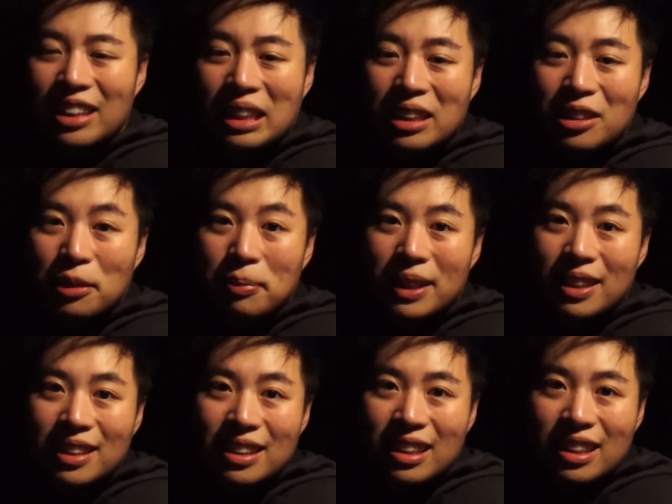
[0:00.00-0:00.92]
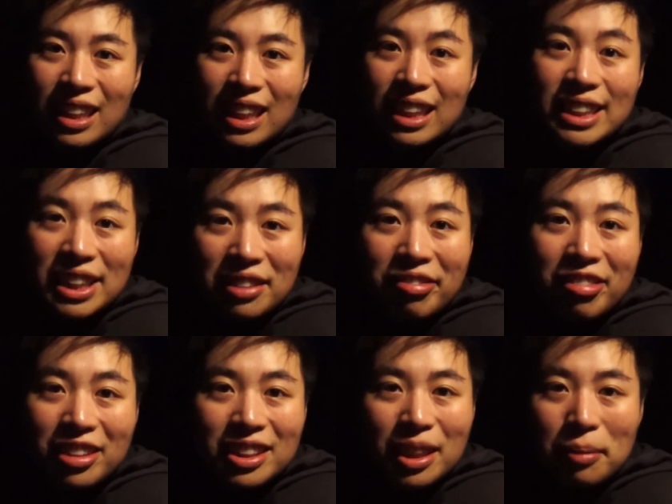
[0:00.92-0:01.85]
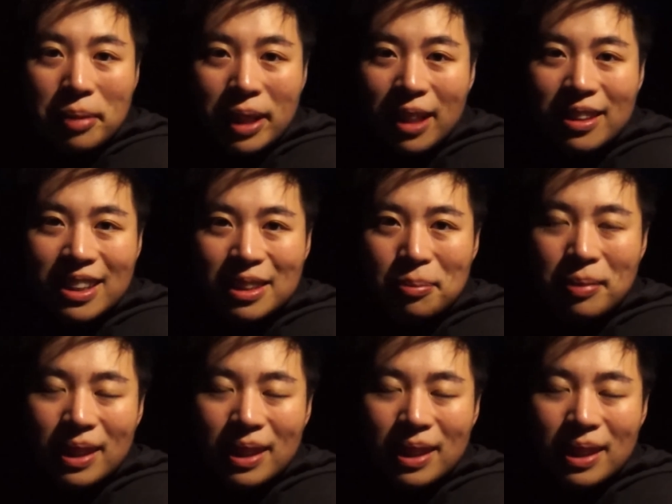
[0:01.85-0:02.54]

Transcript: a little bit indifferent about it.